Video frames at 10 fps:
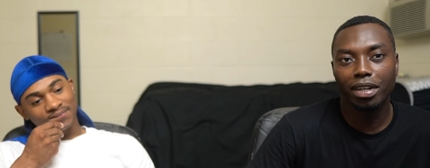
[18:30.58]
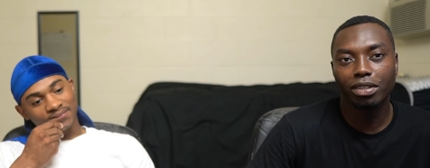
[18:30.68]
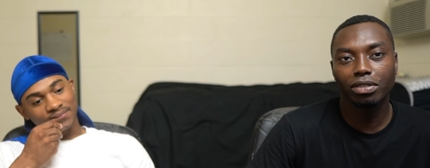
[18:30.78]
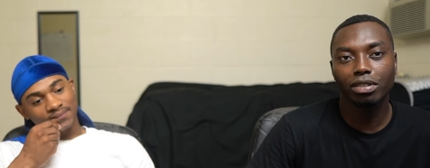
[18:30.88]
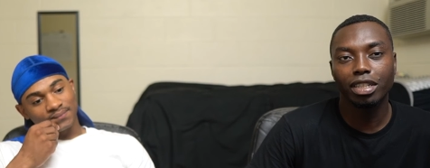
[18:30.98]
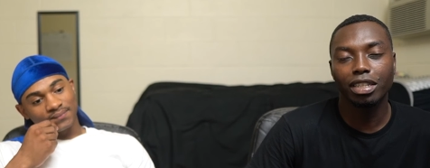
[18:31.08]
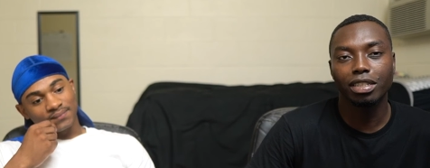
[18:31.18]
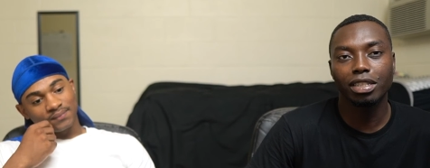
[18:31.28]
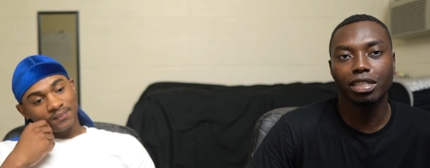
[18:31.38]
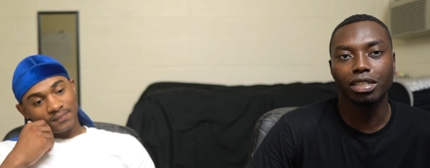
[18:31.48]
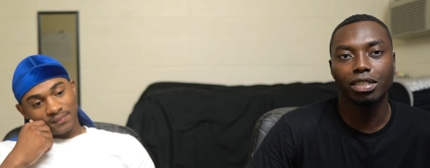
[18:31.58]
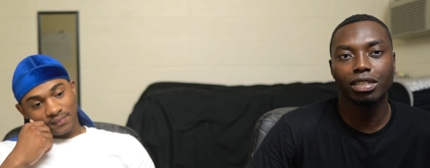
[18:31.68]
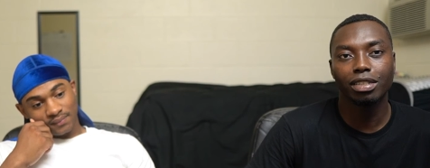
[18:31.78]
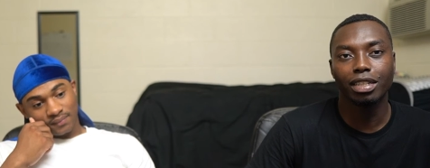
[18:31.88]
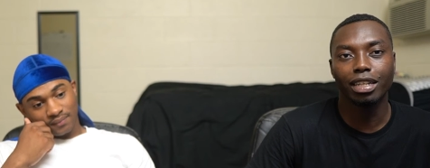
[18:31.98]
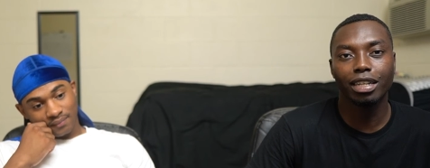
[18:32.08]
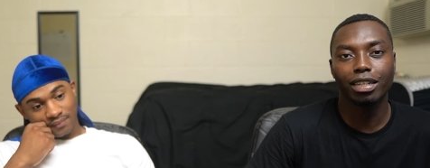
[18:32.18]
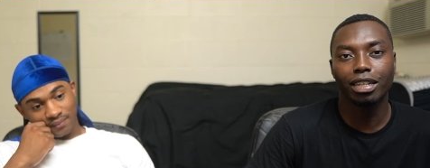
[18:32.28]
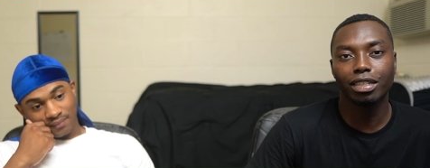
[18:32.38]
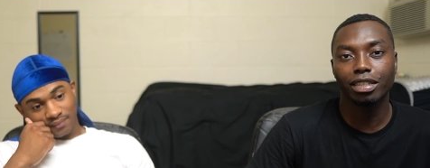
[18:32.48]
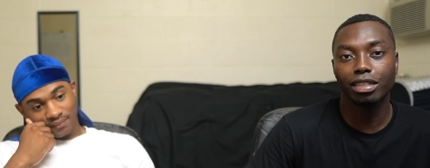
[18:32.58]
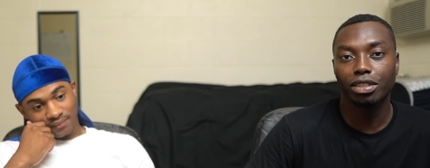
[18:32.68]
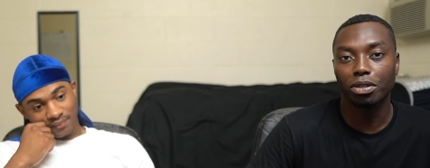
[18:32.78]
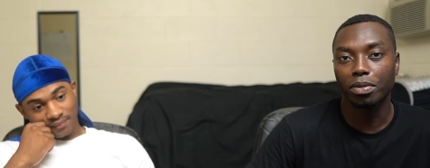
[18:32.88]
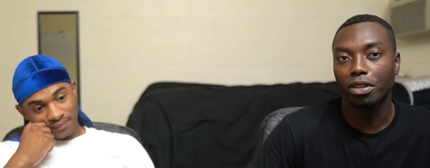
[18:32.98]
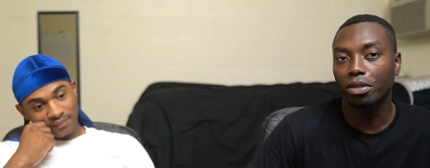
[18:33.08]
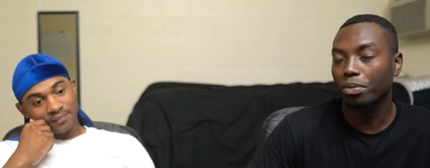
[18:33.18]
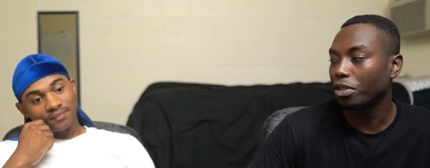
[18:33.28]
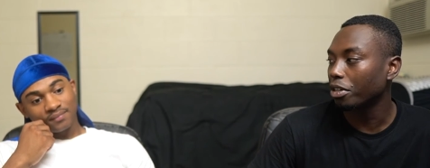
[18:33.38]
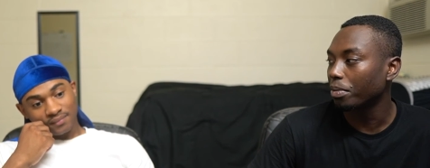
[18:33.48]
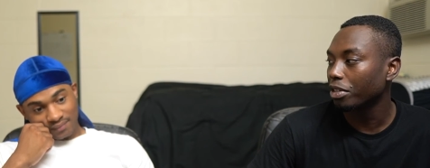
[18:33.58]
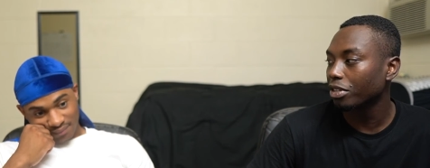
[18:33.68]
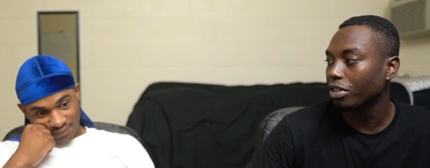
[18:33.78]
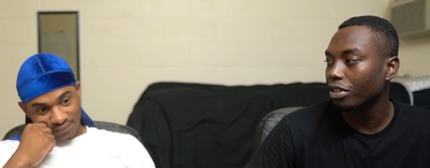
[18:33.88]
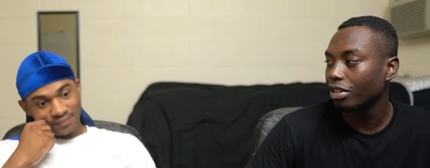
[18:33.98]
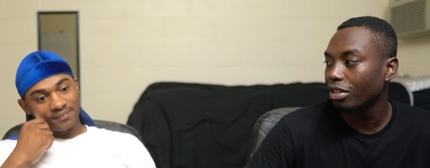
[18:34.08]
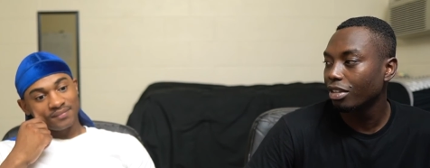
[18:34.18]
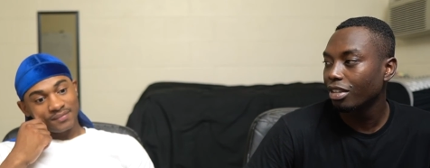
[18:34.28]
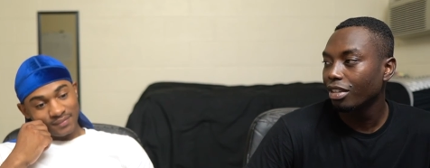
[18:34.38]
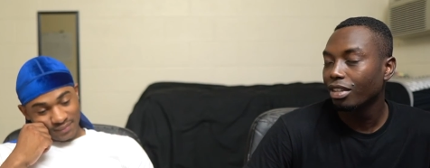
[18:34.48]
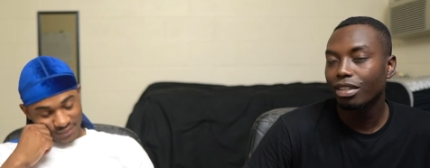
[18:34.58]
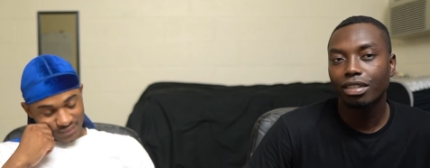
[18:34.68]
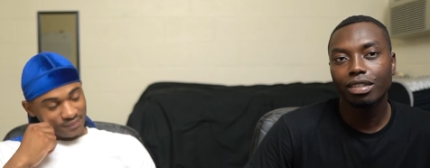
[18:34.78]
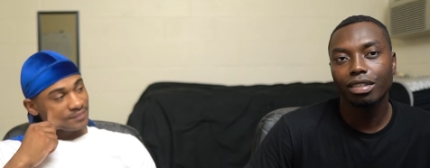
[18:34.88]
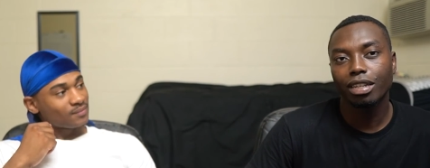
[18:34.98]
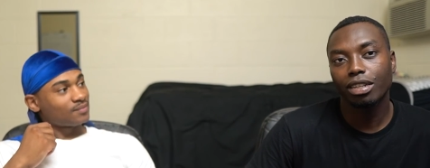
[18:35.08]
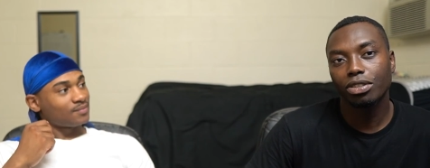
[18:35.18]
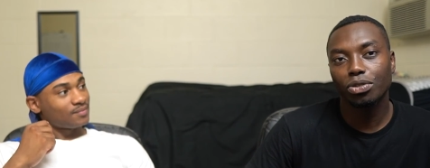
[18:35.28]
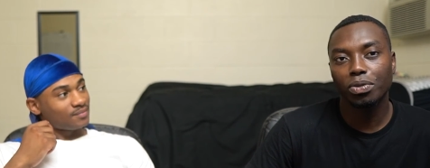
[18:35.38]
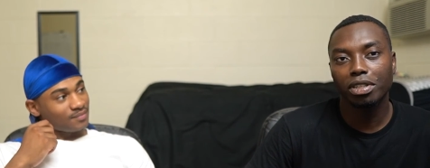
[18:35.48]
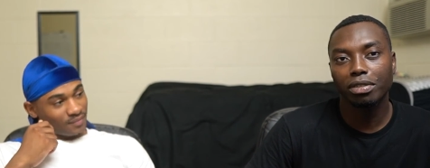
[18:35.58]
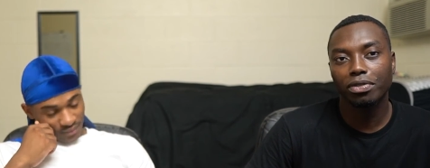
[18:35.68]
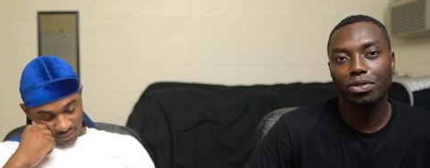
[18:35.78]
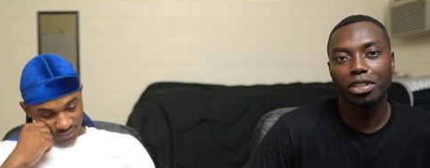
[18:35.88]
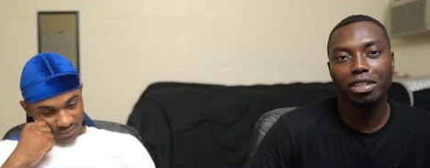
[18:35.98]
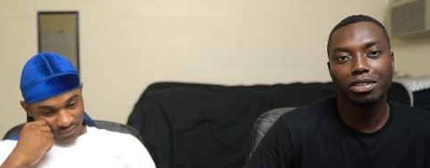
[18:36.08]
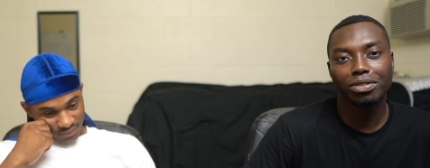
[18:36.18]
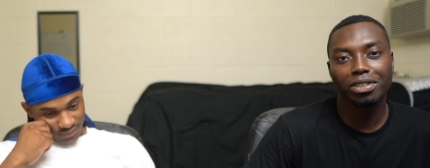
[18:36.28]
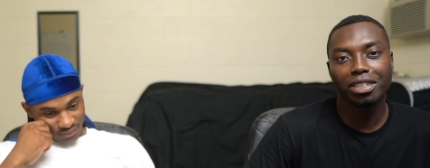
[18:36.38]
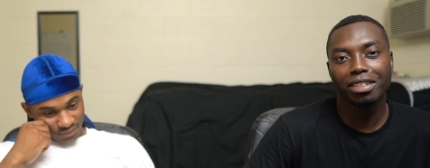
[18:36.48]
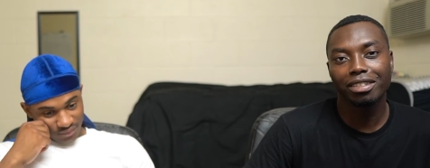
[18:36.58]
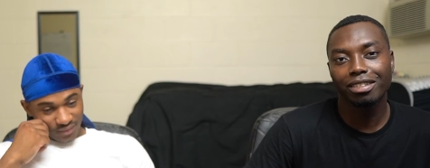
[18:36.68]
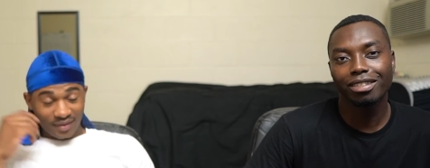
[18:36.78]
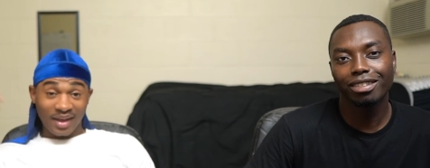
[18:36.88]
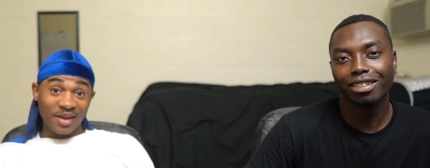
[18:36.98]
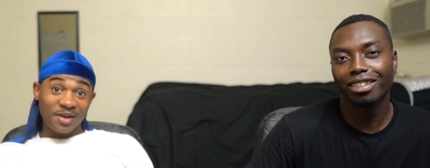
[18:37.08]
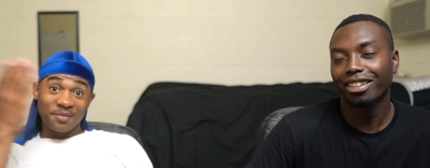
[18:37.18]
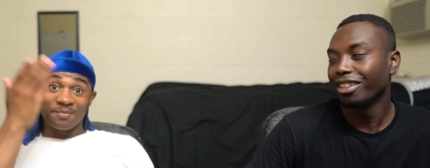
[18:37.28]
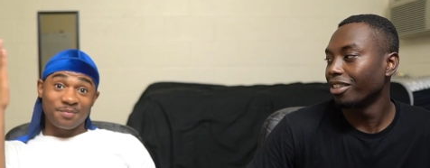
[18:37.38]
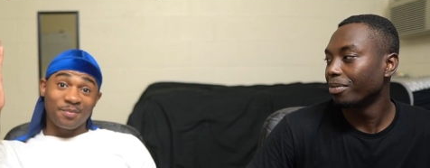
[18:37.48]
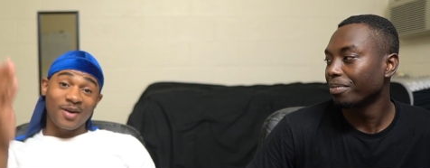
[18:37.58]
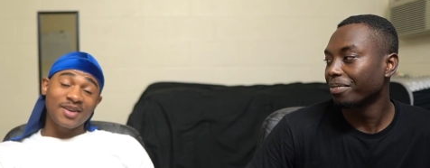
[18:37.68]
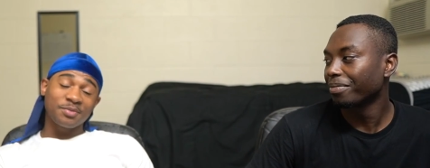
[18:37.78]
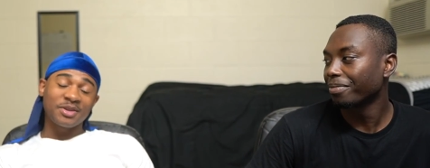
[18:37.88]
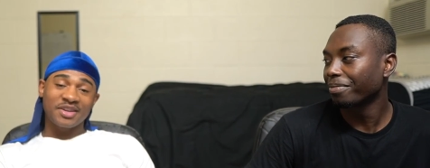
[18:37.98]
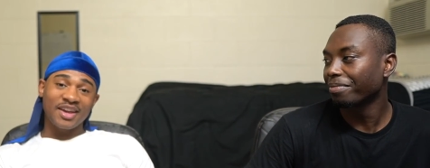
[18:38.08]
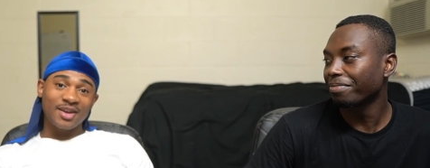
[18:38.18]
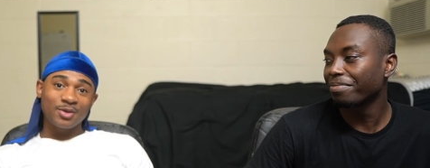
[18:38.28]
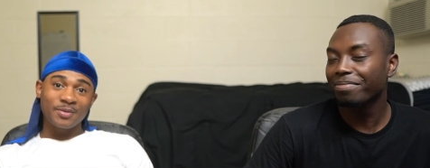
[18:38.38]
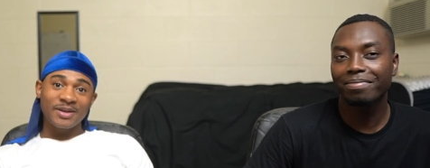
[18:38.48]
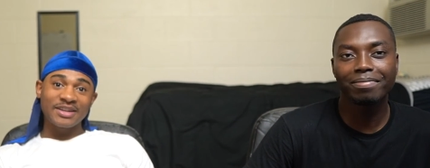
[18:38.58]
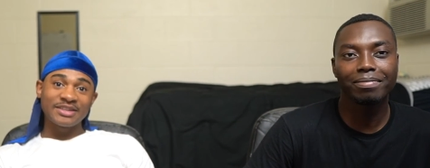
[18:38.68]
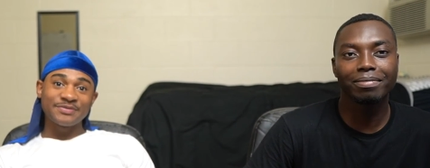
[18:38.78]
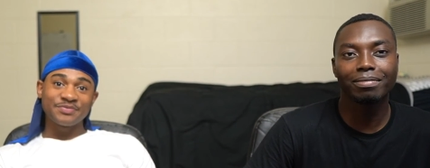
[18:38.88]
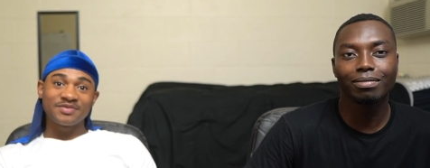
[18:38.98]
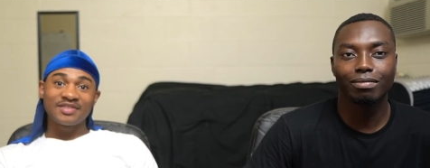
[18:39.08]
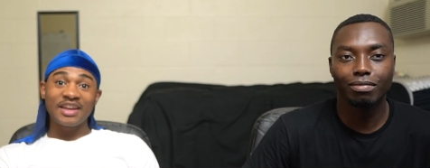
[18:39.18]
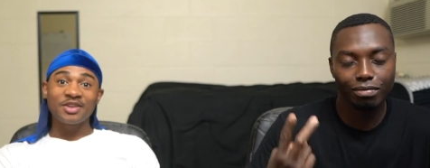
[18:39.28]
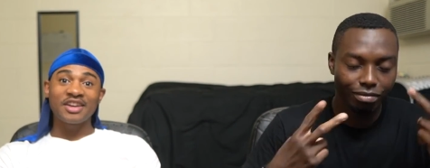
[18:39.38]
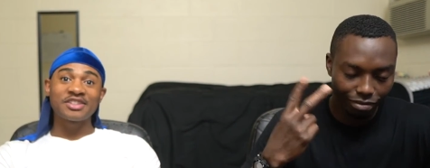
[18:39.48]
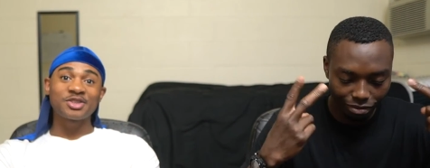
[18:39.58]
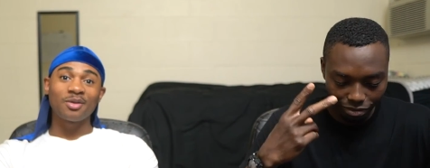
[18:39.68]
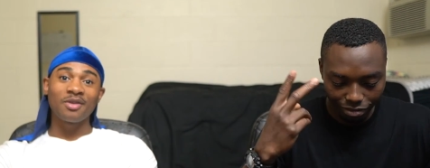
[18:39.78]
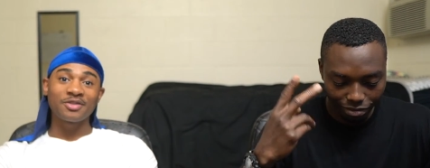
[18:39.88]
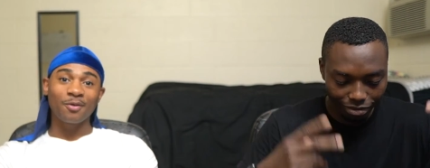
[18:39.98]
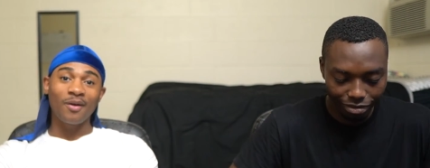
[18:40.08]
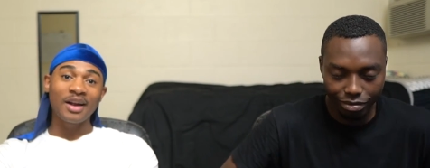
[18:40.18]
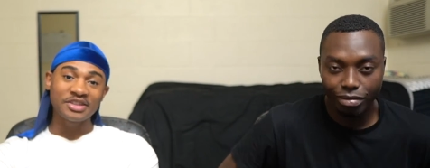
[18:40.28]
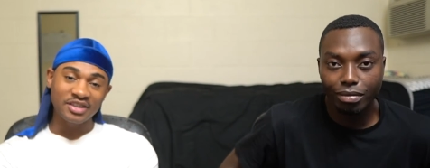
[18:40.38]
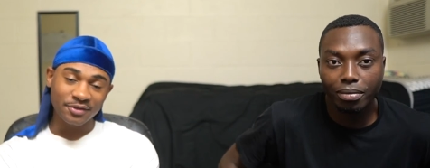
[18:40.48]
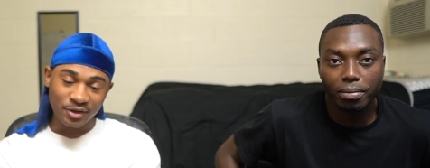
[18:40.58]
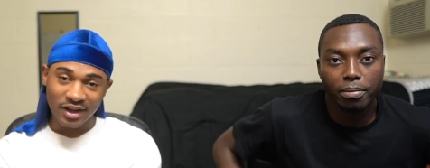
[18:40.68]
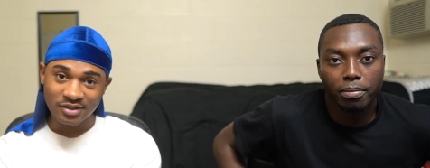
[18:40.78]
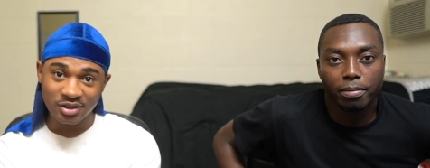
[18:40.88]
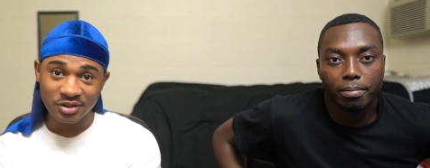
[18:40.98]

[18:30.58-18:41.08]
Speaker 1: but I don't think this is the end. I think it's gonna be a lot more coming. So
Speaker 2: yeah, just wait a few years, you'll see. BerniPK, everybody. Thank you guys so much for watching. If you guys